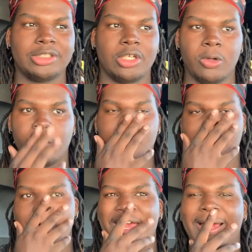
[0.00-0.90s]
So
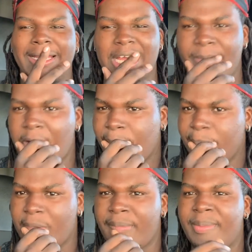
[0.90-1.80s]
I think
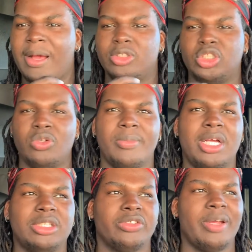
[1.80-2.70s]
maybe about 2
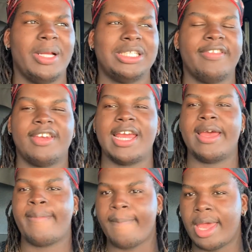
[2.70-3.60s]
months, 3 months after that,